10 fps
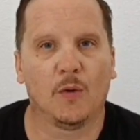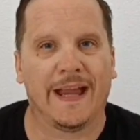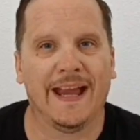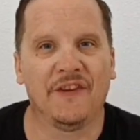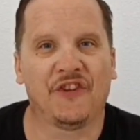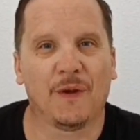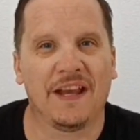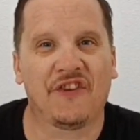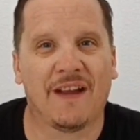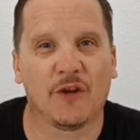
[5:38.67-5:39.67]
Okay, so
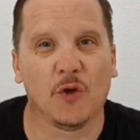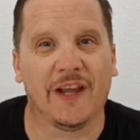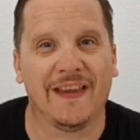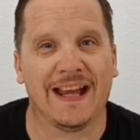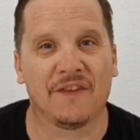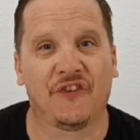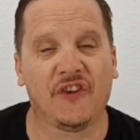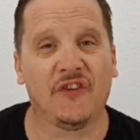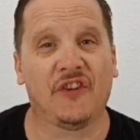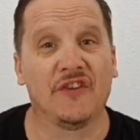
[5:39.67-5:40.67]
let's have a look at the
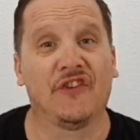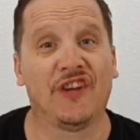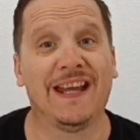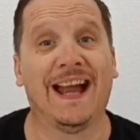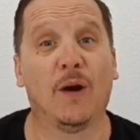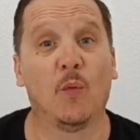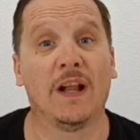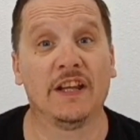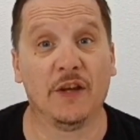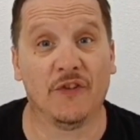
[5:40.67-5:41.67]
answers and see how
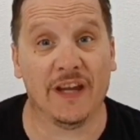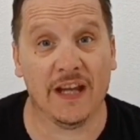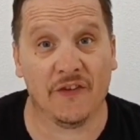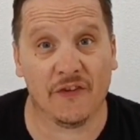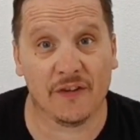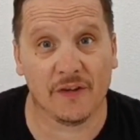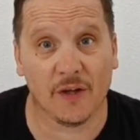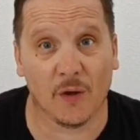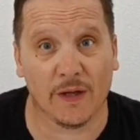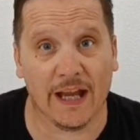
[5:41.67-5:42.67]
well you did.
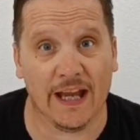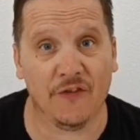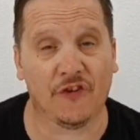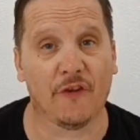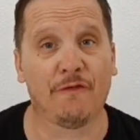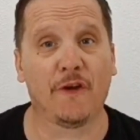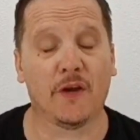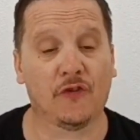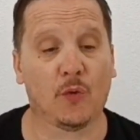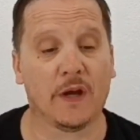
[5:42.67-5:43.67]
Okay, so the
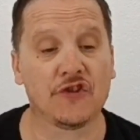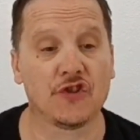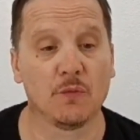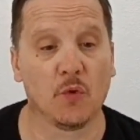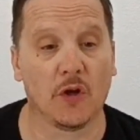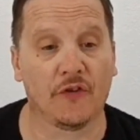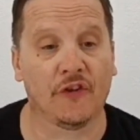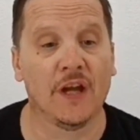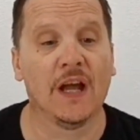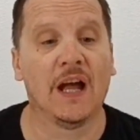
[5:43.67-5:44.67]
first question
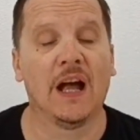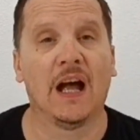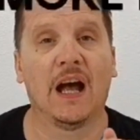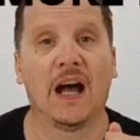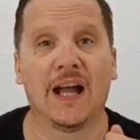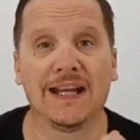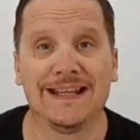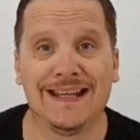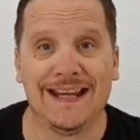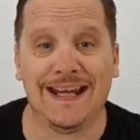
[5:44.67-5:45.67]
was, I
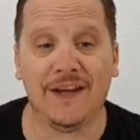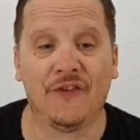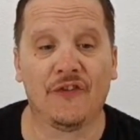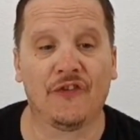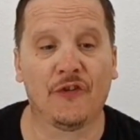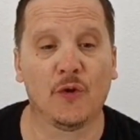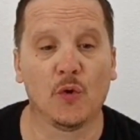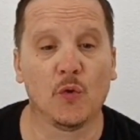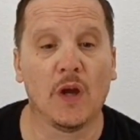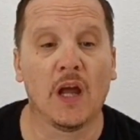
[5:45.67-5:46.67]
need
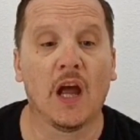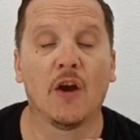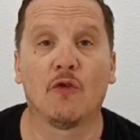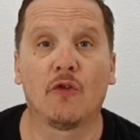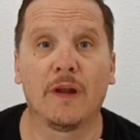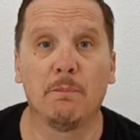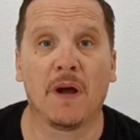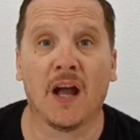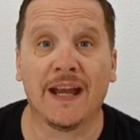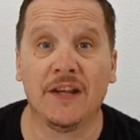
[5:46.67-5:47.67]
to
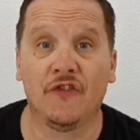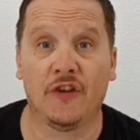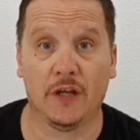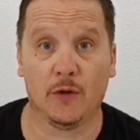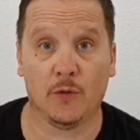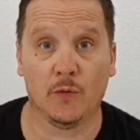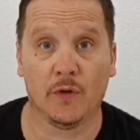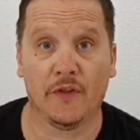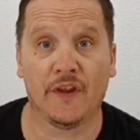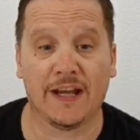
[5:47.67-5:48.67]
remind you
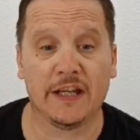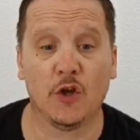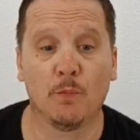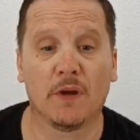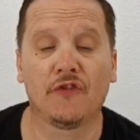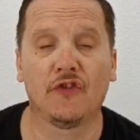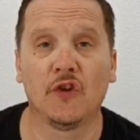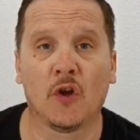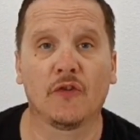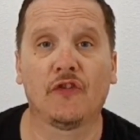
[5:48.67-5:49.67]
that you must
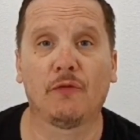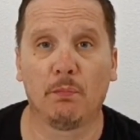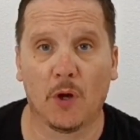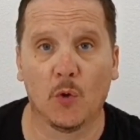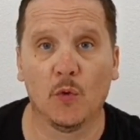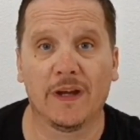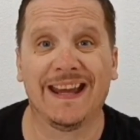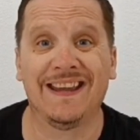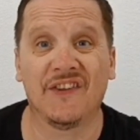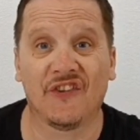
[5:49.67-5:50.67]
not smoke
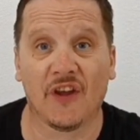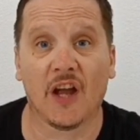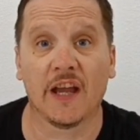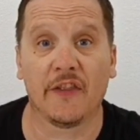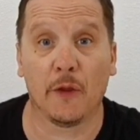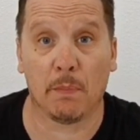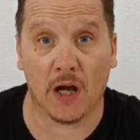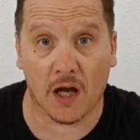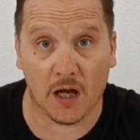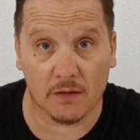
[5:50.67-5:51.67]
inside the
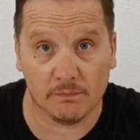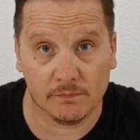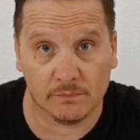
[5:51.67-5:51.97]
bar.